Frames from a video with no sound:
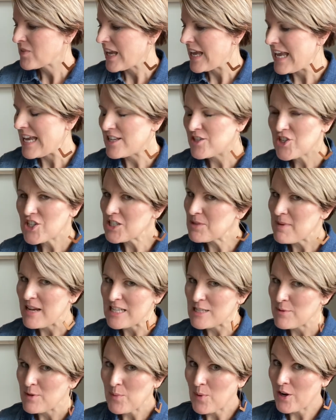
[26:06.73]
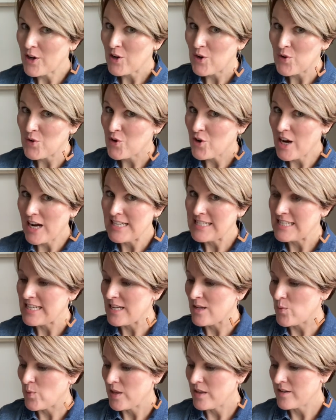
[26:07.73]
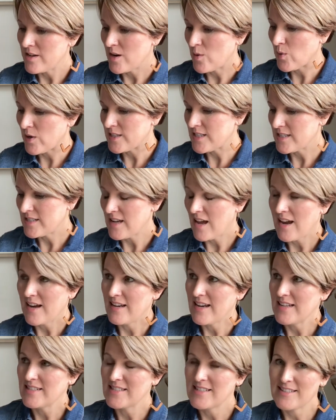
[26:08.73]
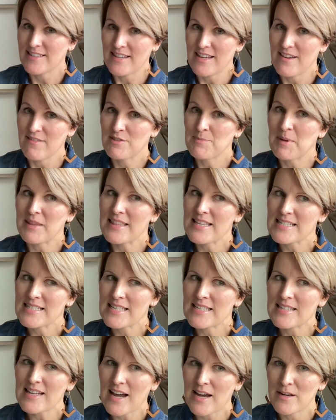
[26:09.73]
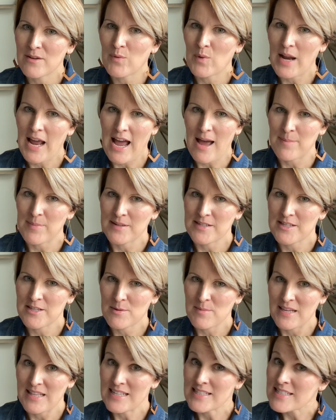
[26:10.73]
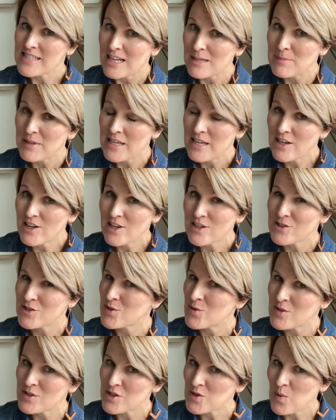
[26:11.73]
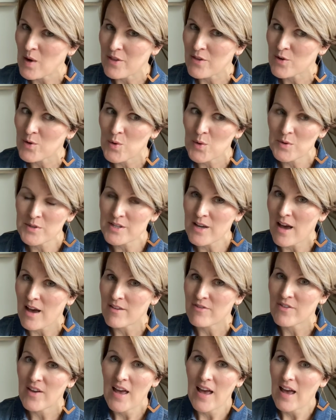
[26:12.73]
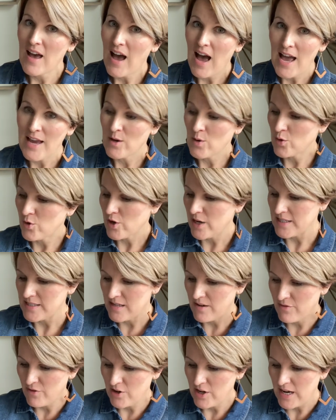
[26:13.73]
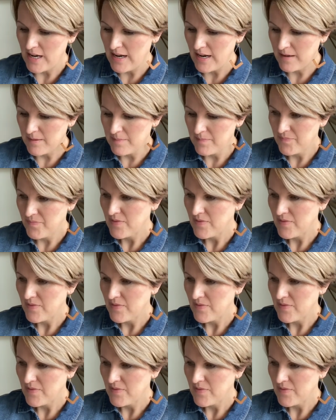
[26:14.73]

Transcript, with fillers: It just makes me wanna go crazy with knitwear design and sleeves, but this is kind of what happens to me this time of year. As soon as the weather cools off, I go crazy for knitting.